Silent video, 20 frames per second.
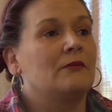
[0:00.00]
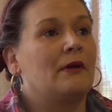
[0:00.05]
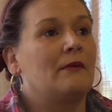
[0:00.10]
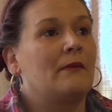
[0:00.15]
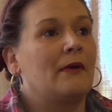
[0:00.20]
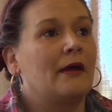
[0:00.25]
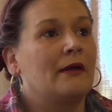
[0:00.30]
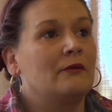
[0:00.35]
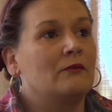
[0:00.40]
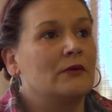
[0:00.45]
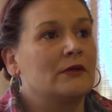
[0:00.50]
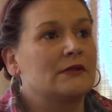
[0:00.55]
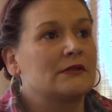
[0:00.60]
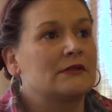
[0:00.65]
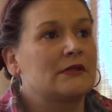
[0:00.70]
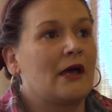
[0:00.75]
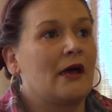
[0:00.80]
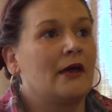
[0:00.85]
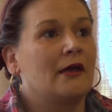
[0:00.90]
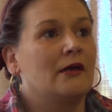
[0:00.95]
my mind
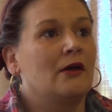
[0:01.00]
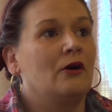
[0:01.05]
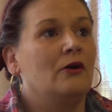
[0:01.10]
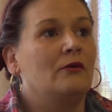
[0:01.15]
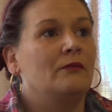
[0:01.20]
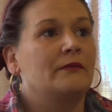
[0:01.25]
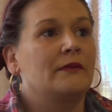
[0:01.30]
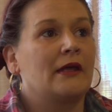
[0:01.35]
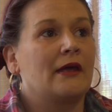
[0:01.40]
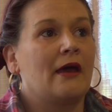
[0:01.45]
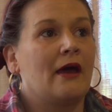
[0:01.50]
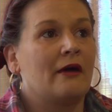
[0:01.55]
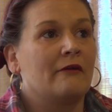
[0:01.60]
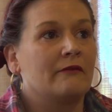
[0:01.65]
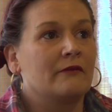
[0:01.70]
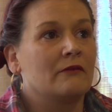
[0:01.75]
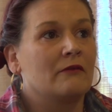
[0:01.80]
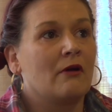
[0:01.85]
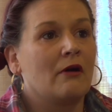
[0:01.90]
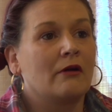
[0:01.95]
was, I hope they
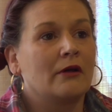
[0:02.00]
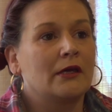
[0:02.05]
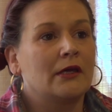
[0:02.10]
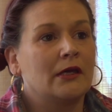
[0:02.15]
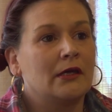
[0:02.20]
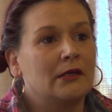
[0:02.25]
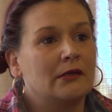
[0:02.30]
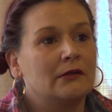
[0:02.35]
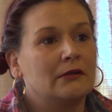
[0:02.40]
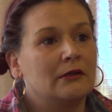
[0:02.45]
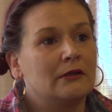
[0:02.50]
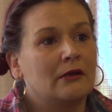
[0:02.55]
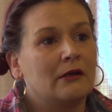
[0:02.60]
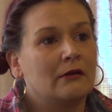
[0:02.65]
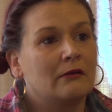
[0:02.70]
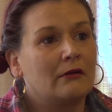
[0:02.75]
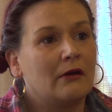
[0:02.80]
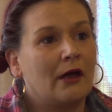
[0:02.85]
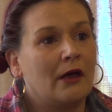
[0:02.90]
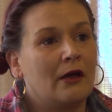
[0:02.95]
have the wrong kid, you
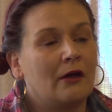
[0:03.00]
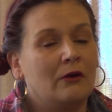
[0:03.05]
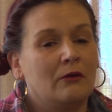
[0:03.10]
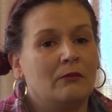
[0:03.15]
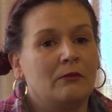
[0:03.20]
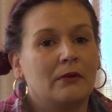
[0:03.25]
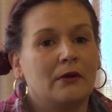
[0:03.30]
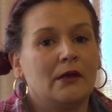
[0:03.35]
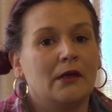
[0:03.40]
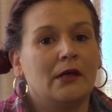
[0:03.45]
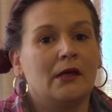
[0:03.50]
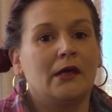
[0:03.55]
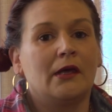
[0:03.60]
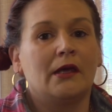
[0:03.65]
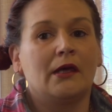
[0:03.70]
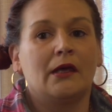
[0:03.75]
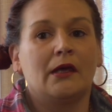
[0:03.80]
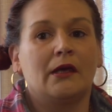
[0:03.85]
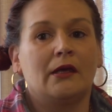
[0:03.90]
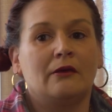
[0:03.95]
know? I hope
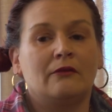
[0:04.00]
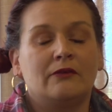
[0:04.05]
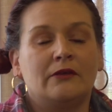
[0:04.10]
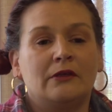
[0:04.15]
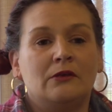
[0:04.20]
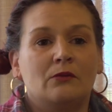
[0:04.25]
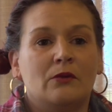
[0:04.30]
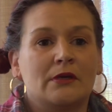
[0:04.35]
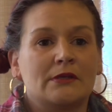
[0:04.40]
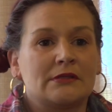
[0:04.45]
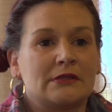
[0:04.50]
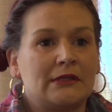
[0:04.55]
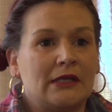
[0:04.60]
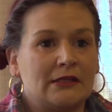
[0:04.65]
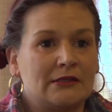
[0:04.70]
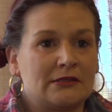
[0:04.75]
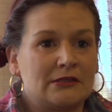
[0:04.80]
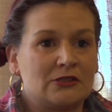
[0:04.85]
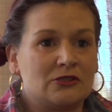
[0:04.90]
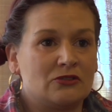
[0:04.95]
if he was in
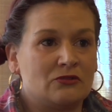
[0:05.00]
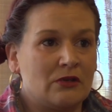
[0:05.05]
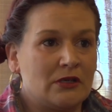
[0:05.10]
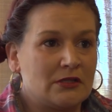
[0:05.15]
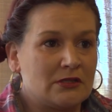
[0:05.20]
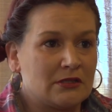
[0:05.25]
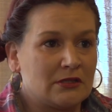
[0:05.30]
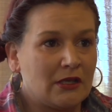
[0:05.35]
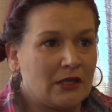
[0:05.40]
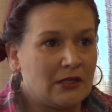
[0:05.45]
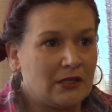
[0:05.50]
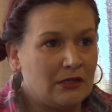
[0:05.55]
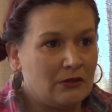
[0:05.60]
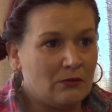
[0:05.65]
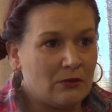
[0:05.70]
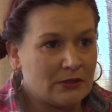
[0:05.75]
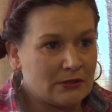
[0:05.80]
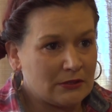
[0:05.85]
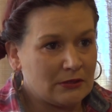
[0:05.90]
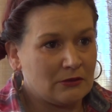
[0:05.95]
that situation that he
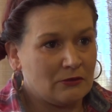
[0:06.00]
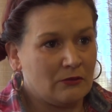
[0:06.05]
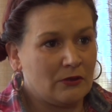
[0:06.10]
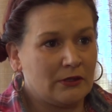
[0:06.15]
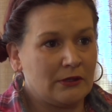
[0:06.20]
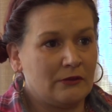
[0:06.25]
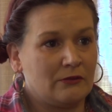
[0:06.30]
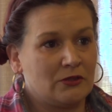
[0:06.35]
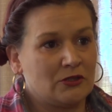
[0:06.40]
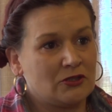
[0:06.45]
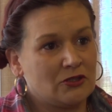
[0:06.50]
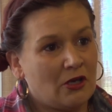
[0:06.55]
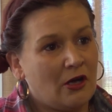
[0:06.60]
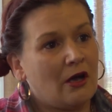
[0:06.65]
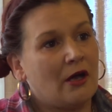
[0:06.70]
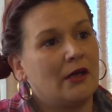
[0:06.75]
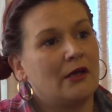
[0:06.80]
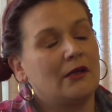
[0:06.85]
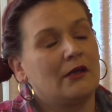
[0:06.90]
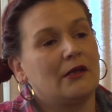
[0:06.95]
wasn't the one that was
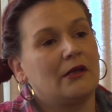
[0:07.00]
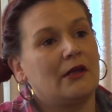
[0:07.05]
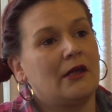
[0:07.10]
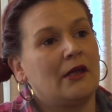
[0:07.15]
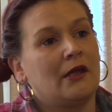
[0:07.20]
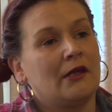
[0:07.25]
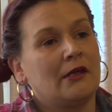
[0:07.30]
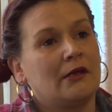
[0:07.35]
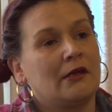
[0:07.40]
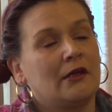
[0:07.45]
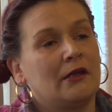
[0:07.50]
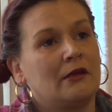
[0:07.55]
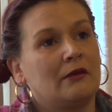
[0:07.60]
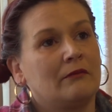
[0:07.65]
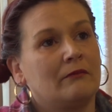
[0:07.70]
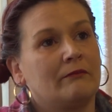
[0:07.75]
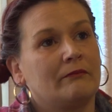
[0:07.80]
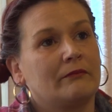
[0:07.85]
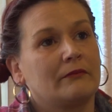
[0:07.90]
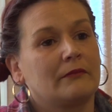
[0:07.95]
shot. And
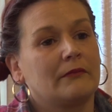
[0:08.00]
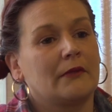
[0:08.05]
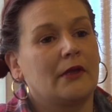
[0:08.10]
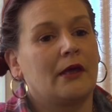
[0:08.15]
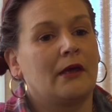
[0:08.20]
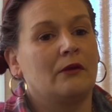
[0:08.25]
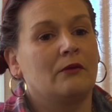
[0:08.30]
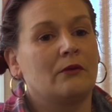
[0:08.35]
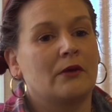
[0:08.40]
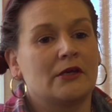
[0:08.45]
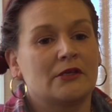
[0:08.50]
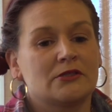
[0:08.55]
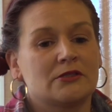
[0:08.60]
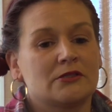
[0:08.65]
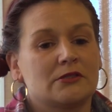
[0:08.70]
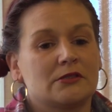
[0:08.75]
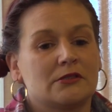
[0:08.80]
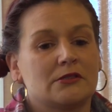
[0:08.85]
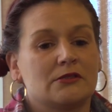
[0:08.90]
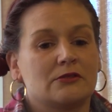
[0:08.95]
um, I
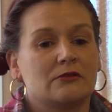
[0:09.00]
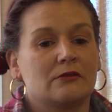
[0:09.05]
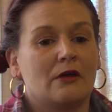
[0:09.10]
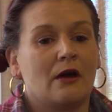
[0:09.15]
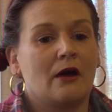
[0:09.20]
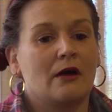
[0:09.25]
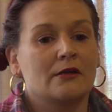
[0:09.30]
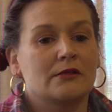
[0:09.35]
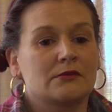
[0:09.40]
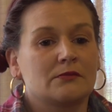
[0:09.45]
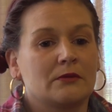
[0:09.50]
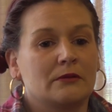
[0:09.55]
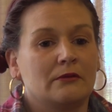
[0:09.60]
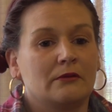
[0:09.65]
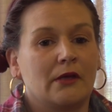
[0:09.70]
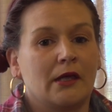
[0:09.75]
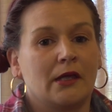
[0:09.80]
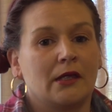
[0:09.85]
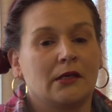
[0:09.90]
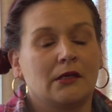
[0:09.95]
rushed to the
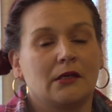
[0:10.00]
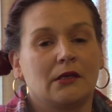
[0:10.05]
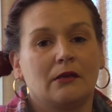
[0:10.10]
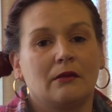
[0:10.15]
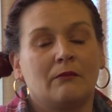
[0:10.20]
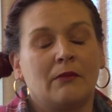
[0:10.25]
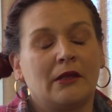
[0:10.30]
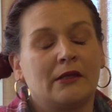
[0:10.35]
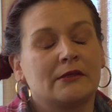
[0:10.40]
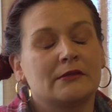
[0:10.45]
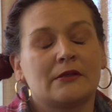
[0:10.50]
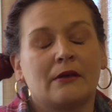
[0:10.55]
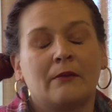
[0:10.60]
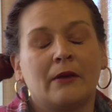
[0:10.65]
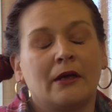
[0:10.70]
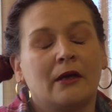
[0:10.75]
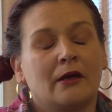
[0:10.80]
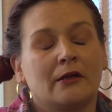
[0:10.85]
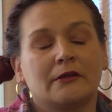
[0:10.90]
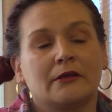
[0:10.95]
hospital, and by the time
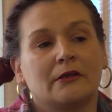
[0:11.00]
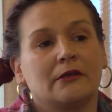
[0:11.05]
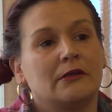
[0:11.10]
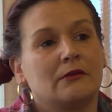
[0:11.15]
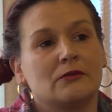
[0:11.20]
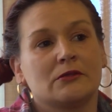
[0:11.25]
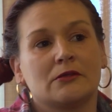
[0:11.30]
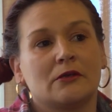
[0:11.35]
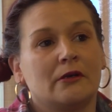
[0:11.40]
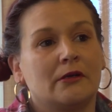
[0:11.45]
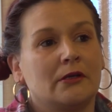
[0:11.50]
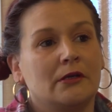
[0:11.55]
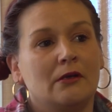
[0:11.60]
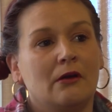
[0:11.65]
I got there, he was already